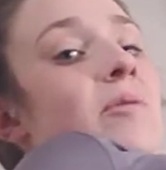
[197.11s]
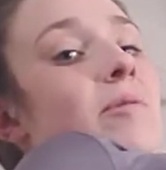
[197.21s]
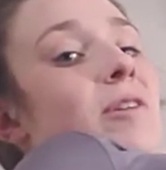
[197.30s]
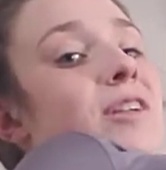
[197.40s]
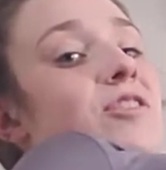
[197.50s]
We
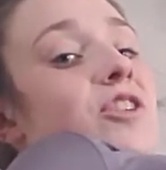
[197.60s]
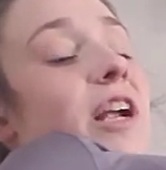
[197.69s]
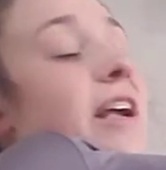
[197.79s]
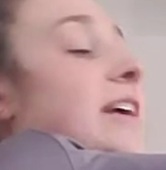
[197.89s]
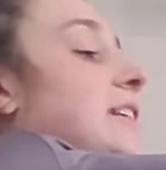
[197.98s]
want to
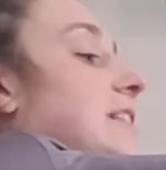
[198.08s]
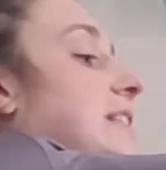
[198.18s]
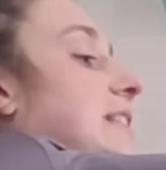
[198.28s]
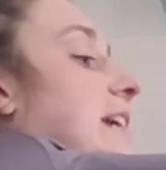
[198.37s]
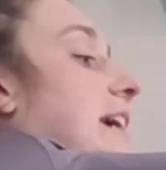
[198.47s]
try to
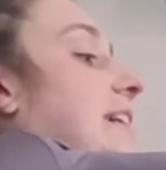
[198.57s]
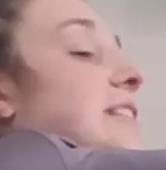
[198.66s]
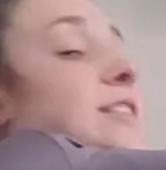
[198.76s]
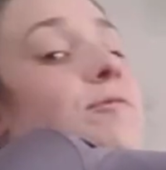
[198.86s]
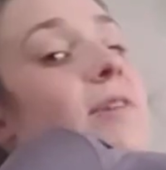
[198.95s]
stay
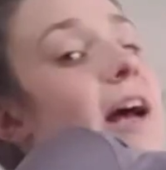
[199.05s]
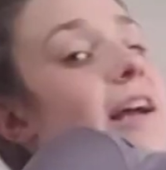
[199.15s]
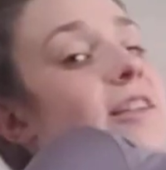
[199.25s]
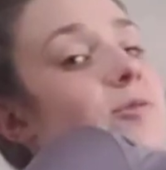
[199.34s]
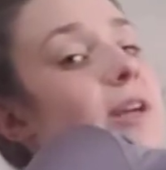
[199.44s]
as
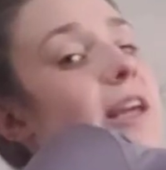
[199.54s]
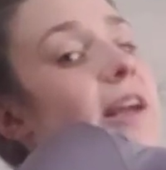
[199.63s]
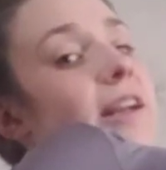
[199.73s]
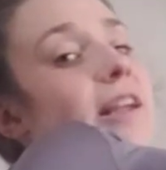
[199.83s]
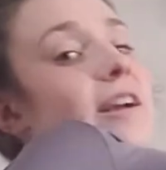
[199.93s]
flat as we
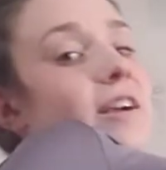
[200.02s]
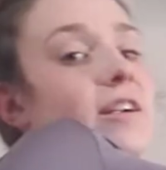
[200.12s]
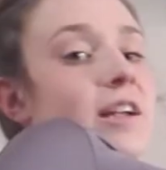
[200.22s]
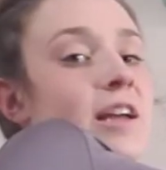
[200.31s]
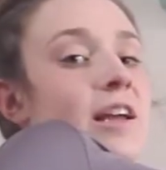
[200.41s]
can
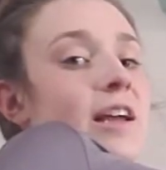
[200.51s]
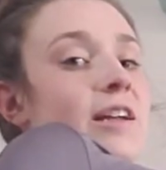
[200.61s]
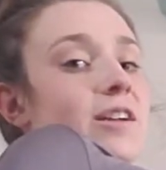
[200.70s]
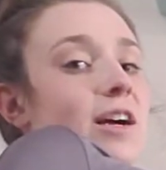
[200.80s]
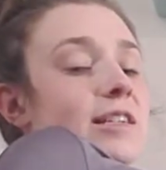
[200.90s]
here
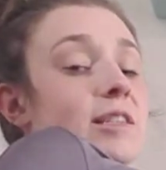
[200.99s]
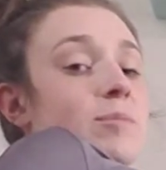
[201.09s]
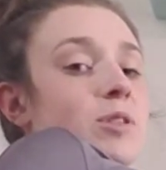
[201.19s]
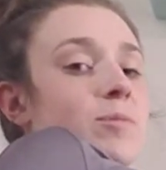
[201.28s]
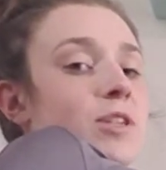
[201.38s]
and not
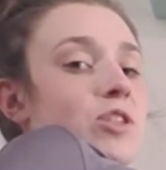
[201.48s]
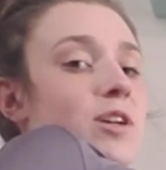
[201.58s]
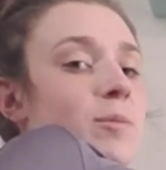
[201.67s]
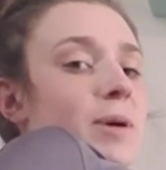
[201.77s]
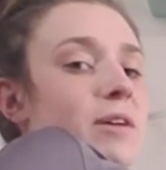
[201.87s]
dip too much in
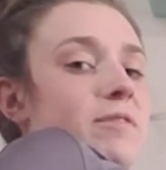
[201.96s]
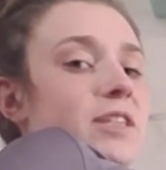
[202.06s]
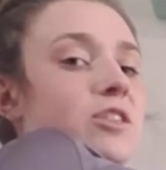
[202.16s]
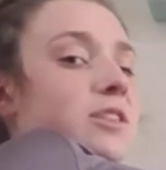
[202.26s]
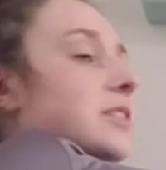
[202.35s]
our
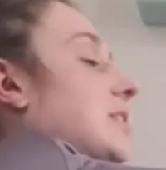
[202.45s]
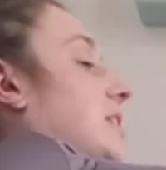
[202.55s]
pelvis, just